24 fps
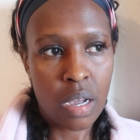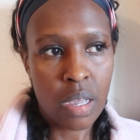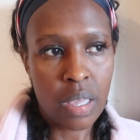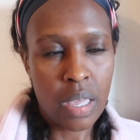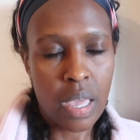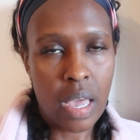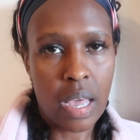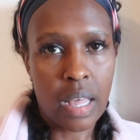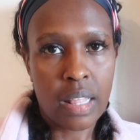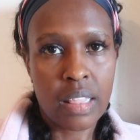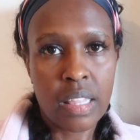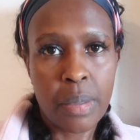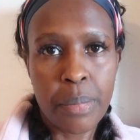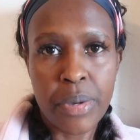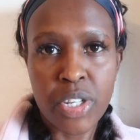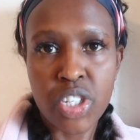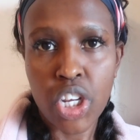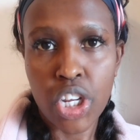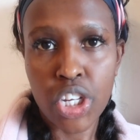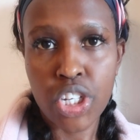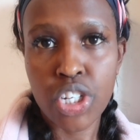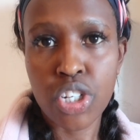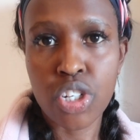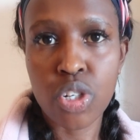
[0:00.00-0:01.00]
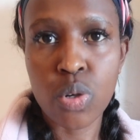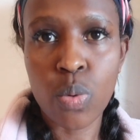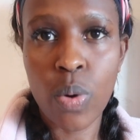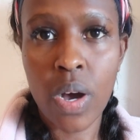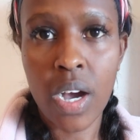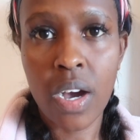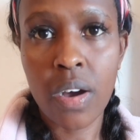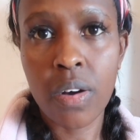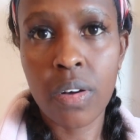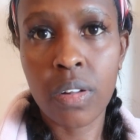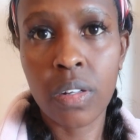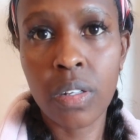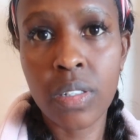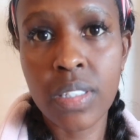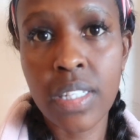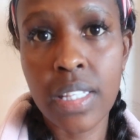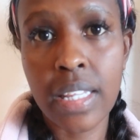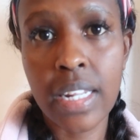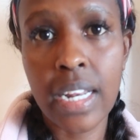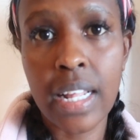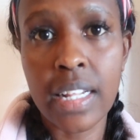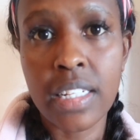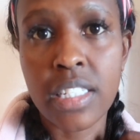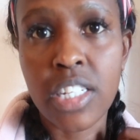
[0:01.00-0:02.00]
yeah let me change into workout clothes and
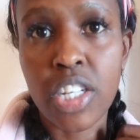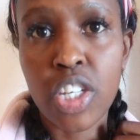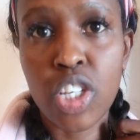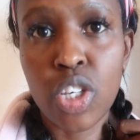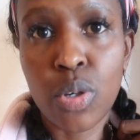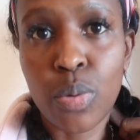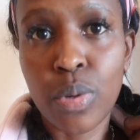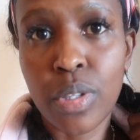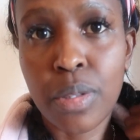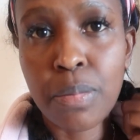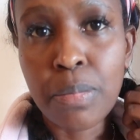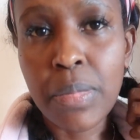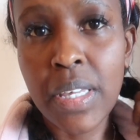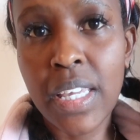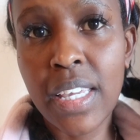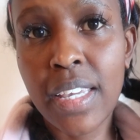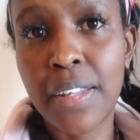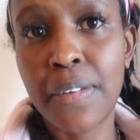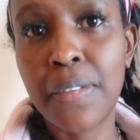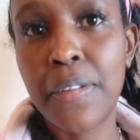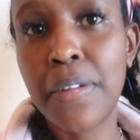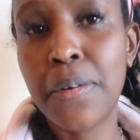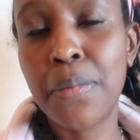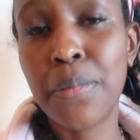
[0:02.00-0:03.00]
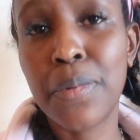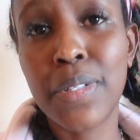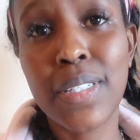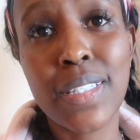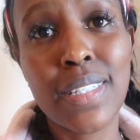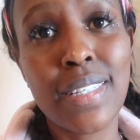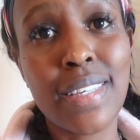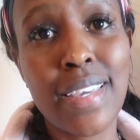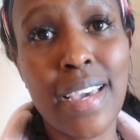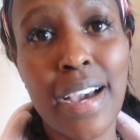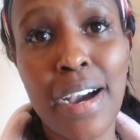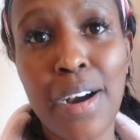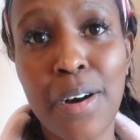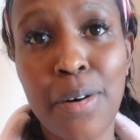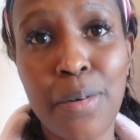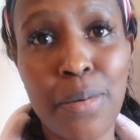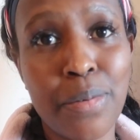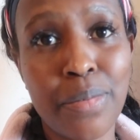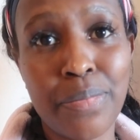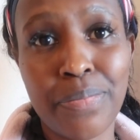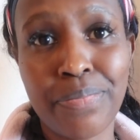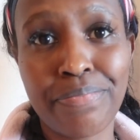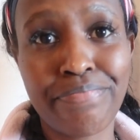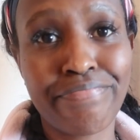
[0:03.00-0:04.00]
then i'll take you with me and then we'll see how